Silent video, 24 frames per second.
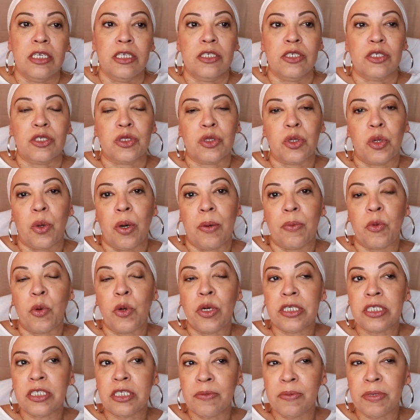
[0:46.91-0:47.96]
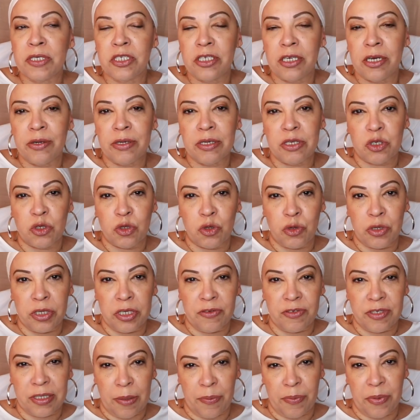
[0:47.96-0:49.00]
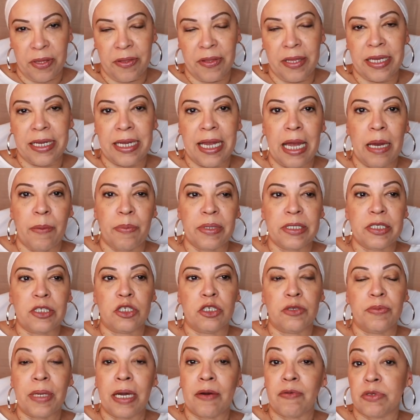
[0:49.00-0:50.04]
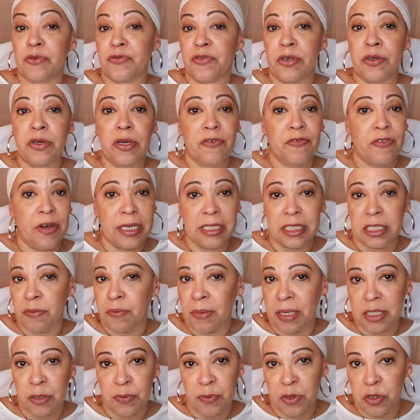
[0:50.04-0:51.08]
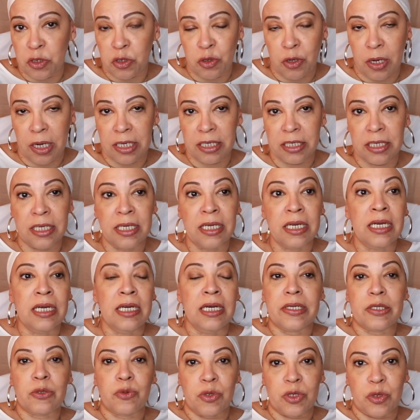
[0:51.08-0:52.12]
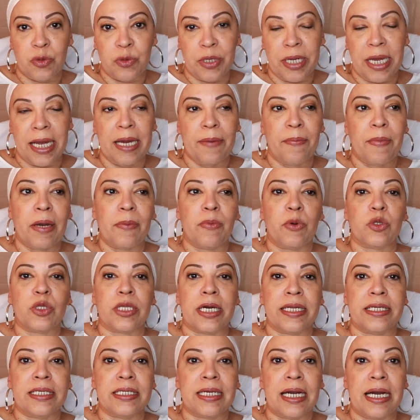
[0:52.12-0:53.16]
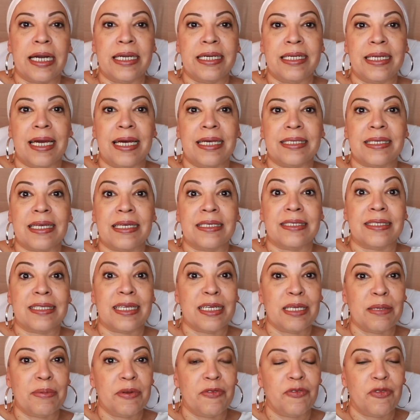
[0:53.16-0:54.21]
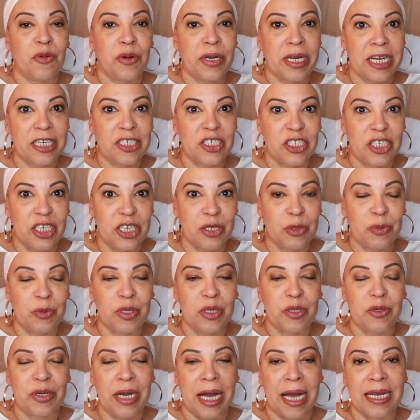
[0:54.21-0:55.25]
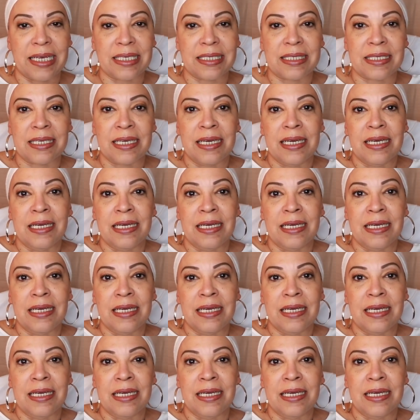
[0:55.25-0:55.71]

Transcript: So I'm going to be sharing a story of something that happened to me. I was very advanced in my spirituality. This was when I had my botanica, and as I stated before and I shared with you guys,